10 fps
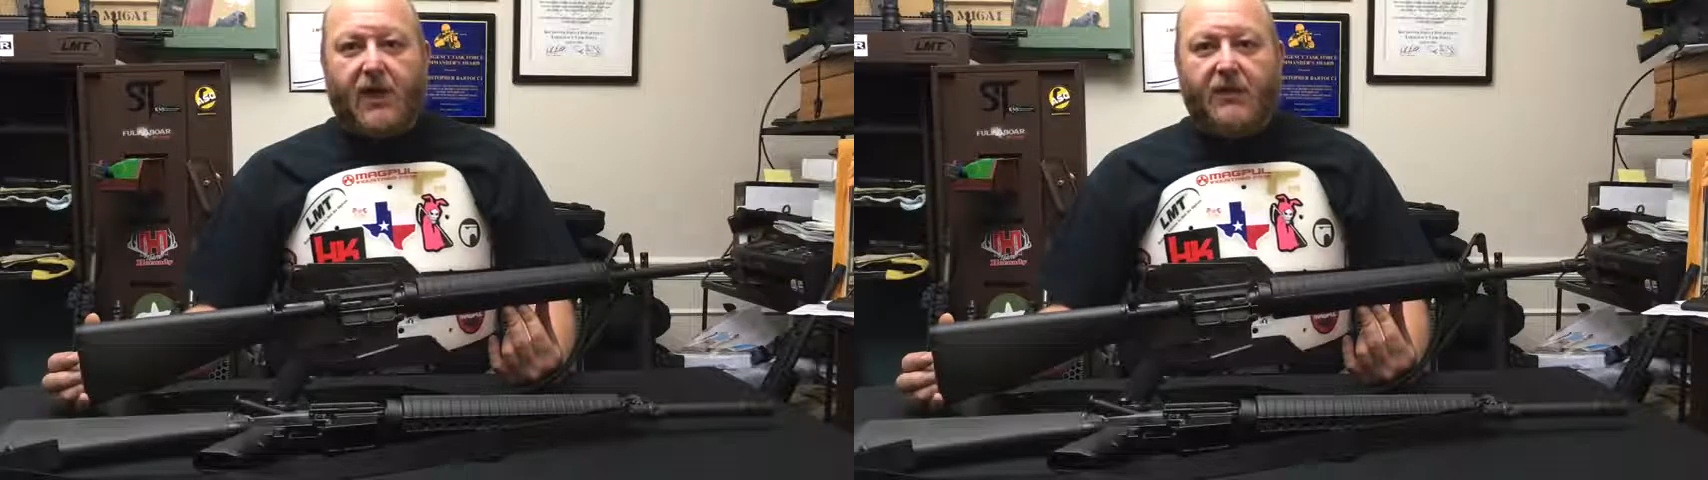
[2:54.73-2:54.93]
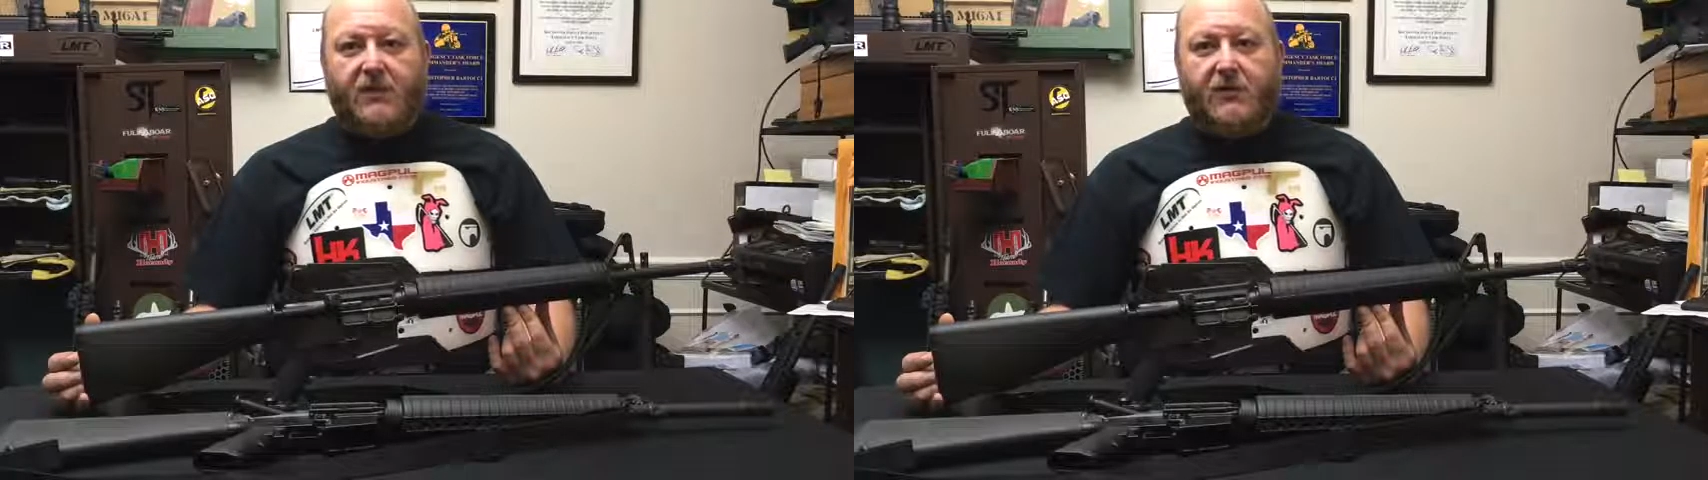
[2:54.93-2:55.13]

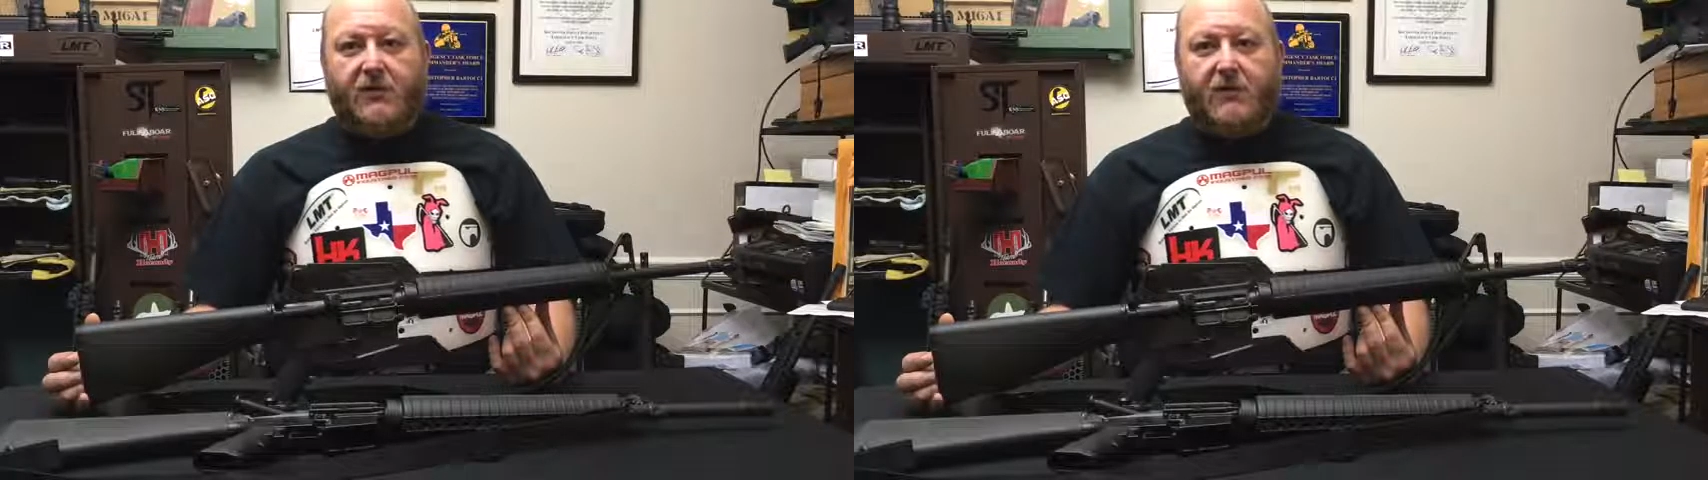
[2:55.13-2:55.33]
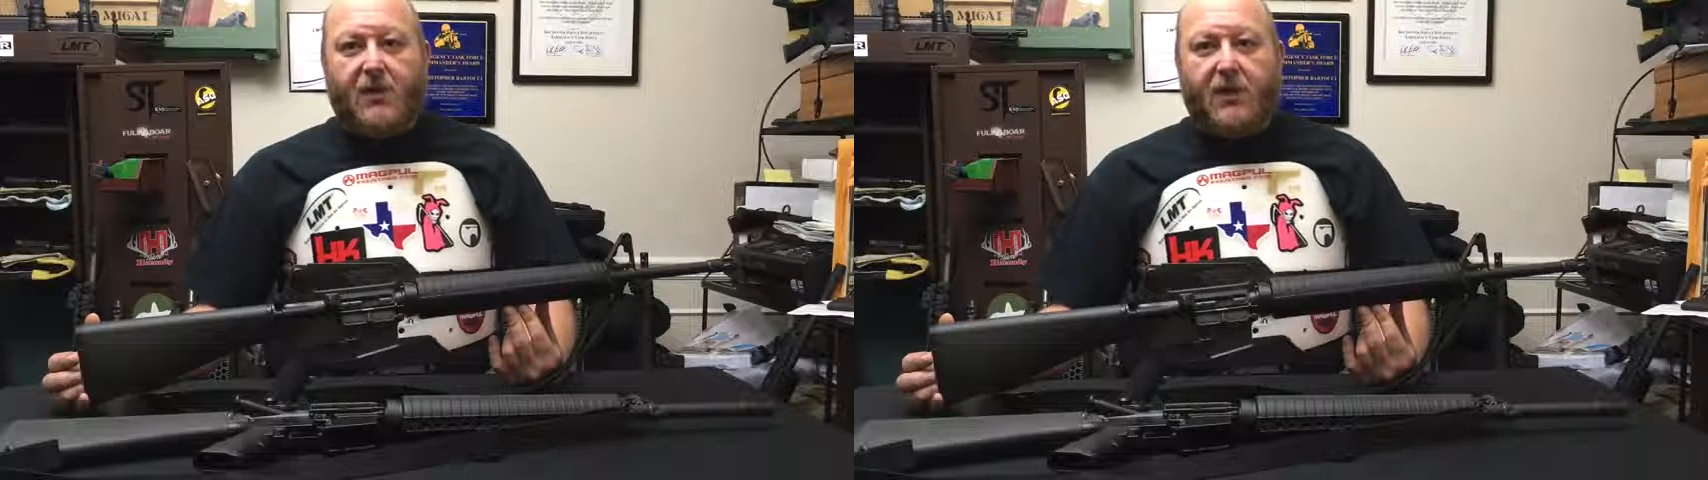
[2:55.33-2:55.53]

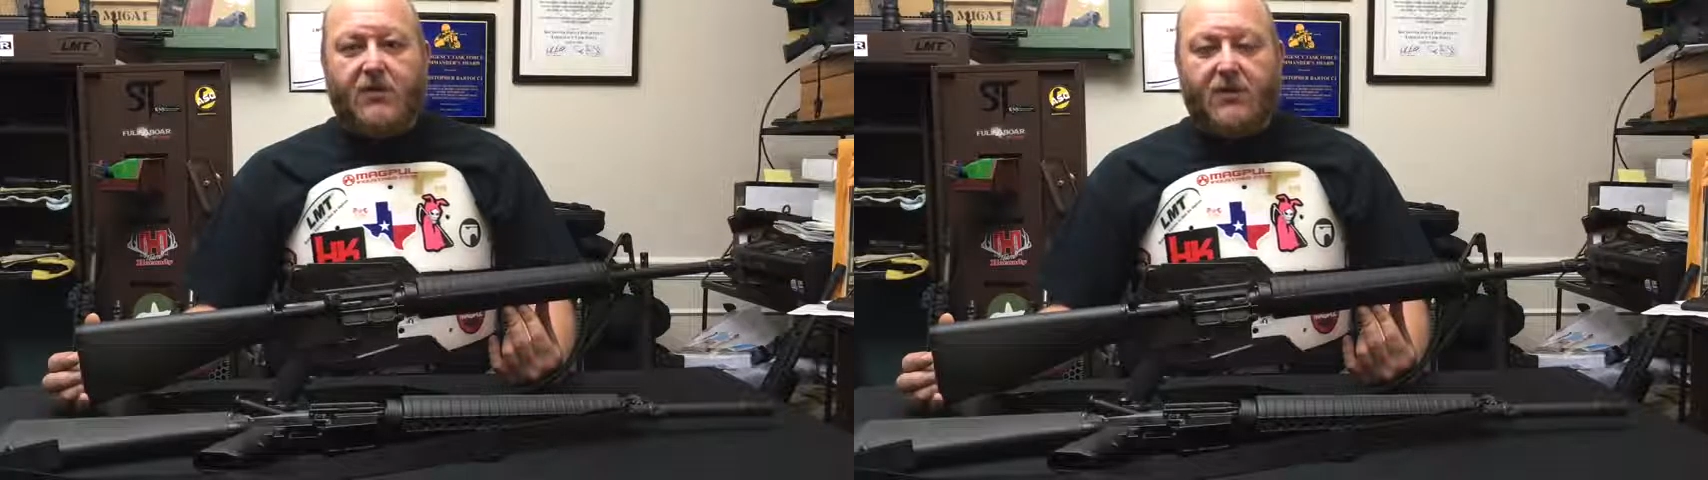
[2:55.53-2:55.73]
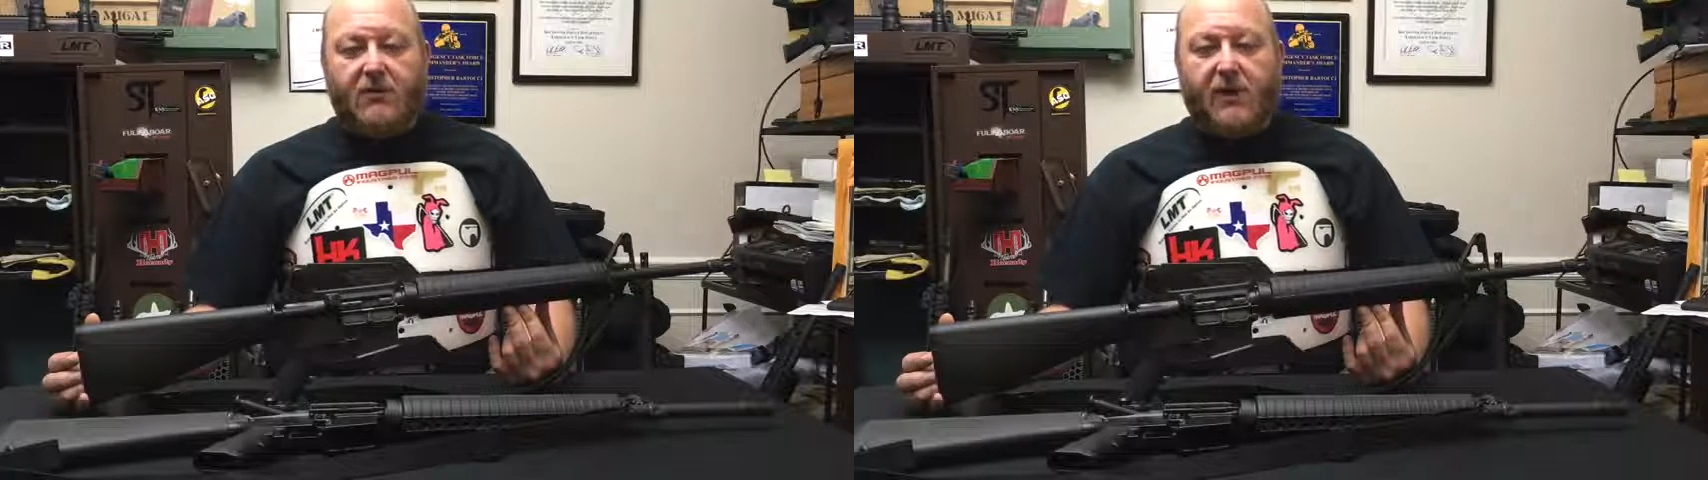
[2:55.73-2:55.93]

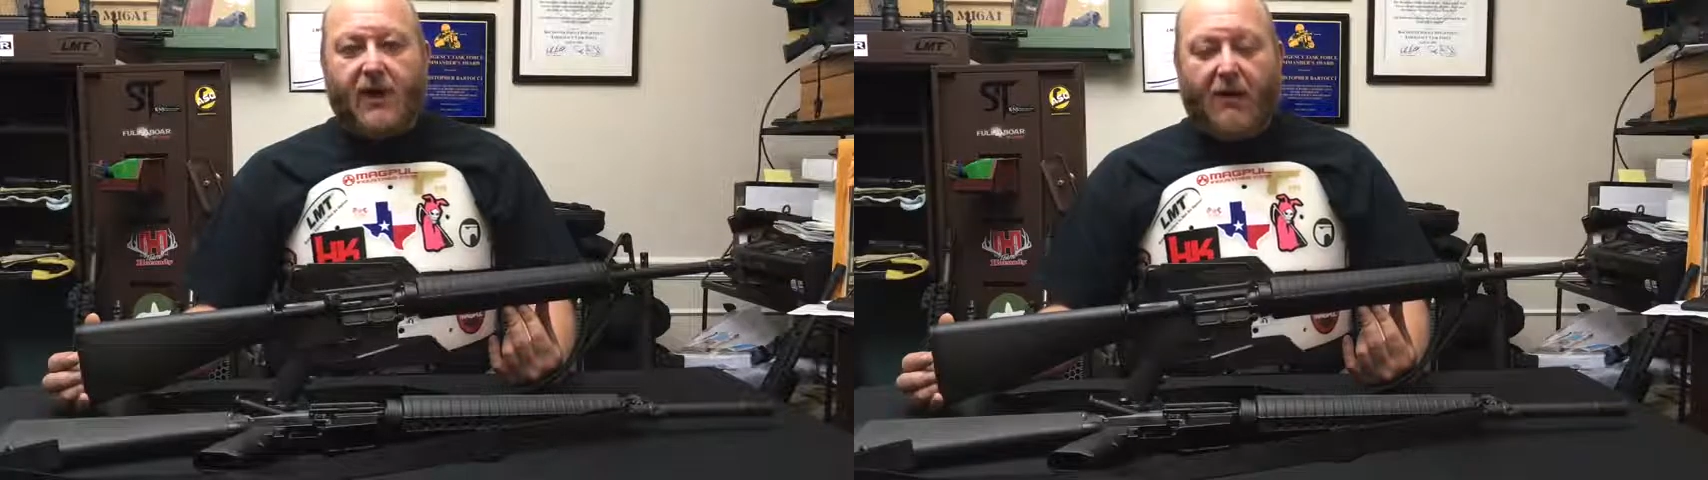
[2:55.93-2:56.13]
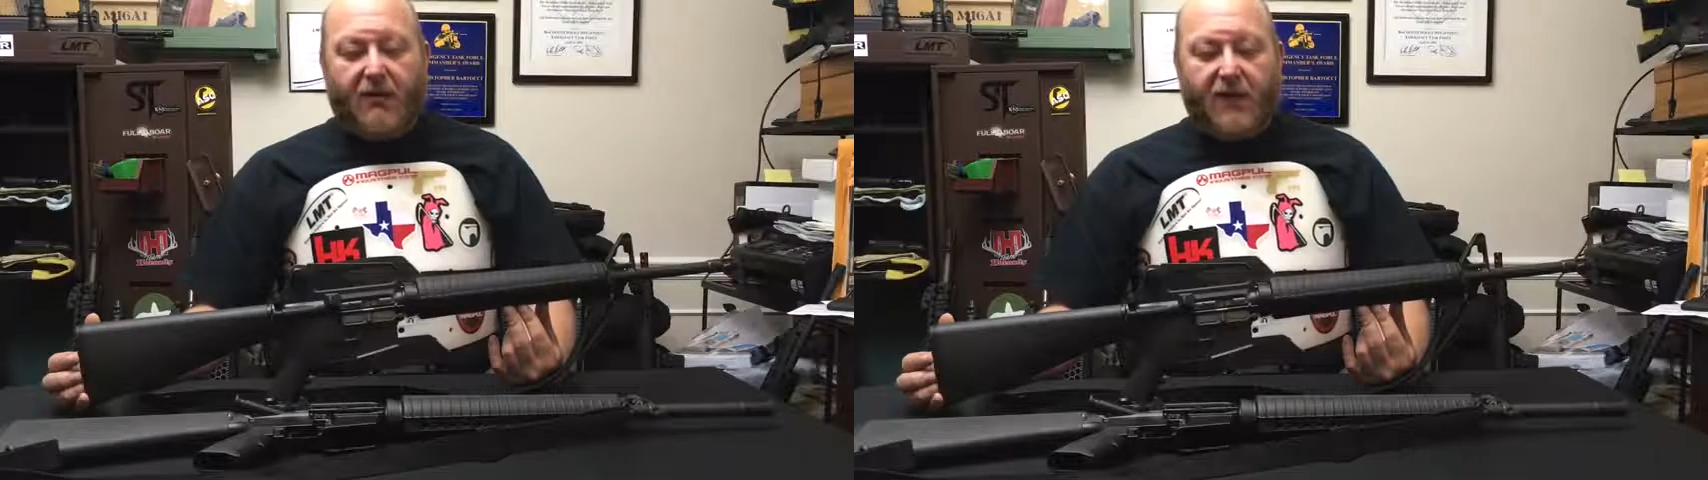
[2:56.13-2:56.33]
a screw and a
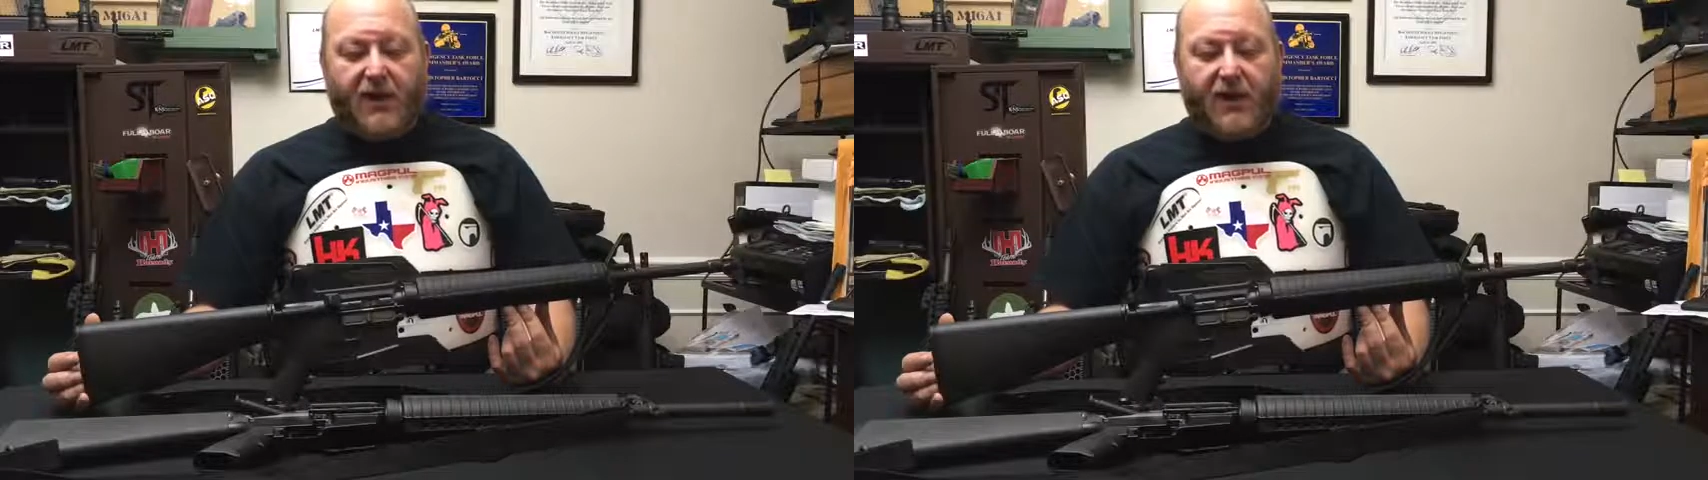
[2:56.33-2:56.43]
collet.